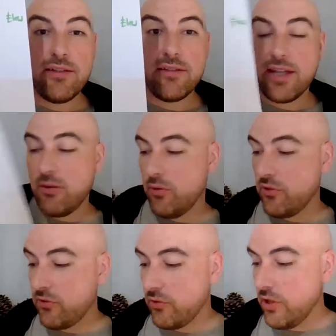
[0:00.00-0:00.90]
So that
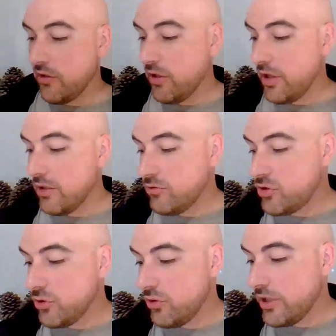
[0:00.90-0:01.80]
was a no
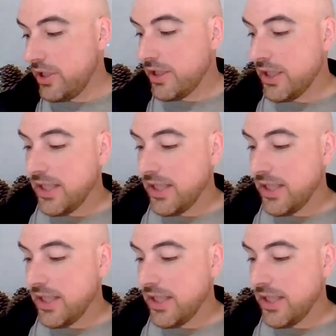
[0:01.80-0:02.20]
joy.